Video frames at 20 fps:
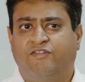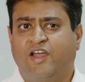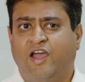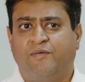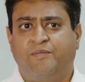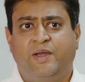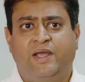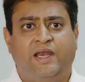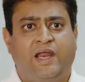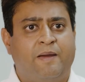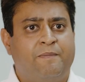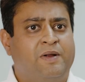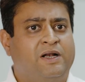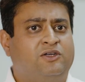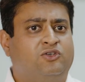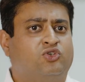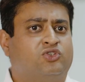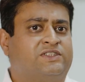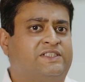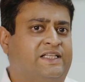We have been able
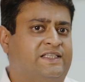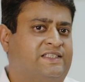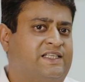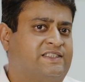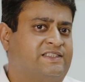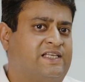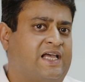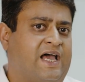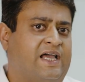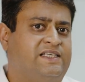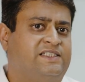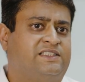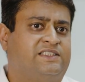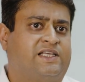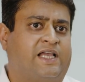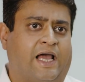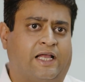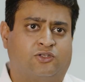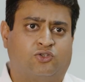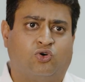to synthesize
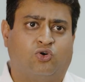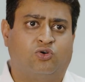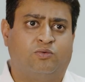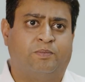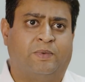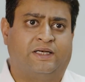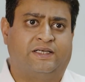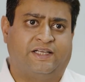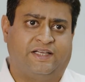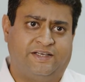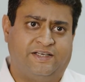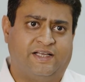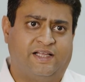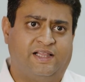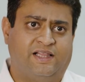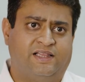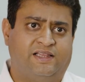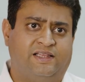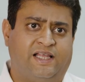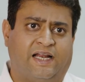cathode
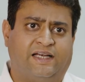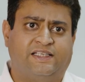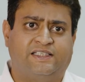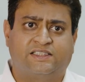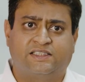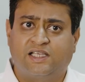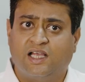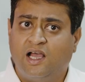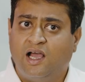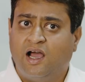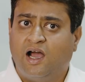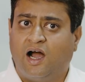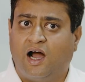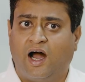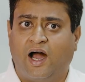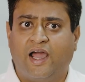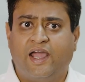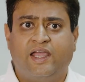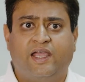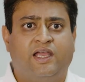material that is
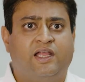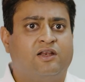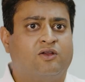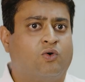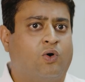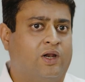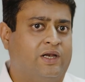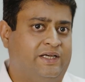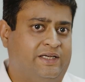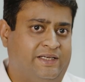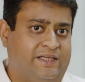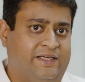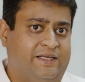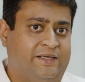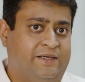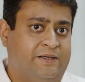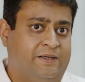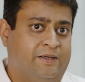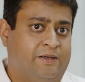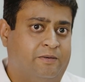high in quality,
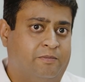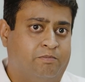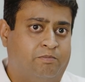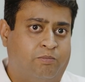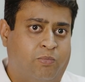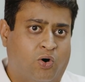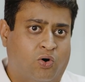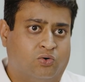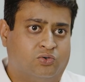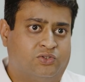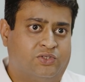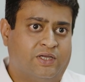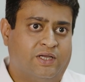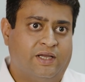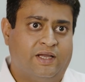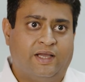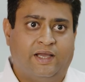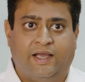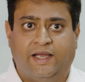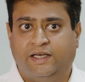both
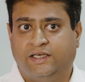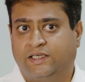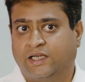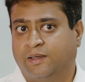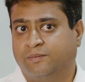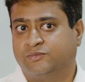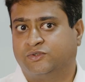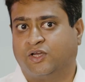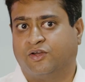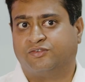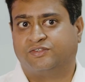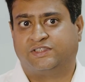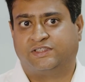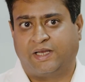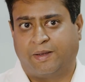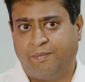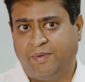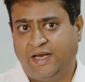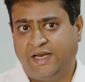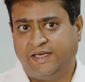in terms of
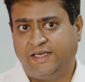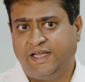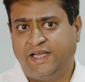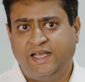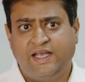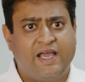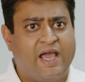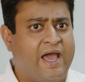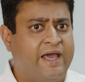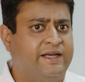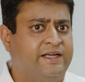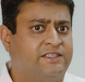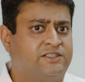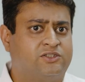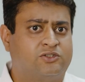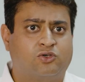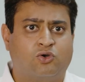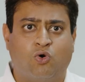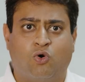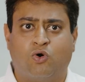stability and
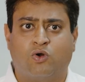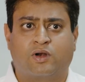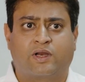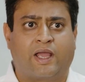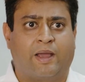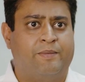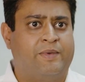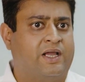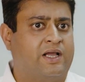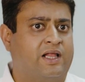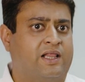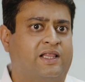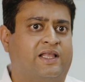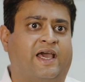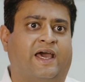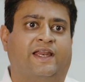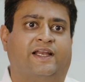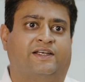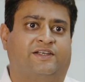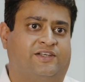its core chemical
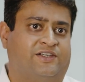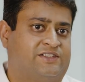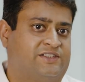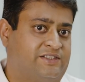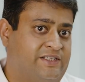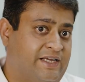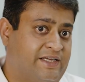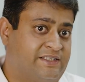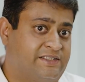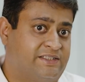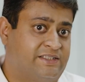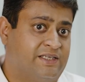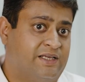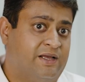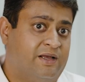characteristics,